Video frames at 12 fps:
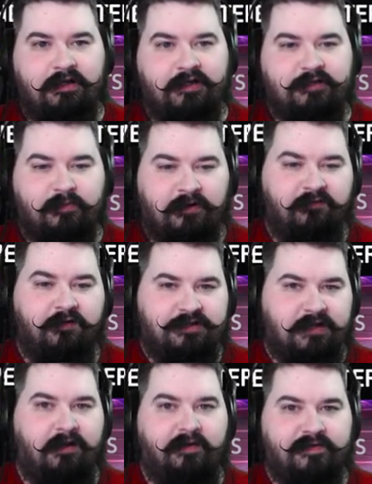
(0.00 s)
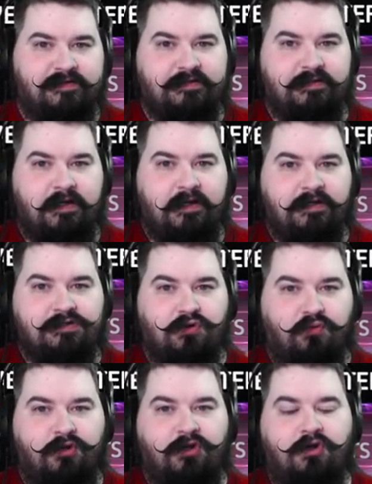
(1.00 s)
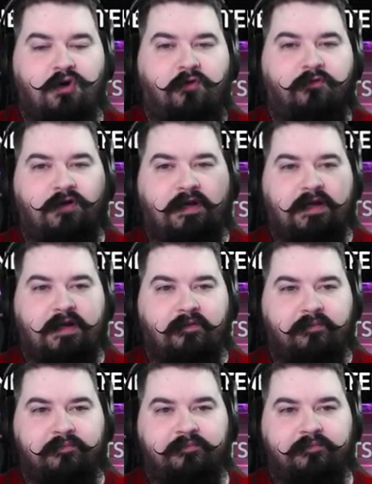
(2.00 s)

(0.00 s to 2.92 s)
and it's part of your talents. So when you go for like a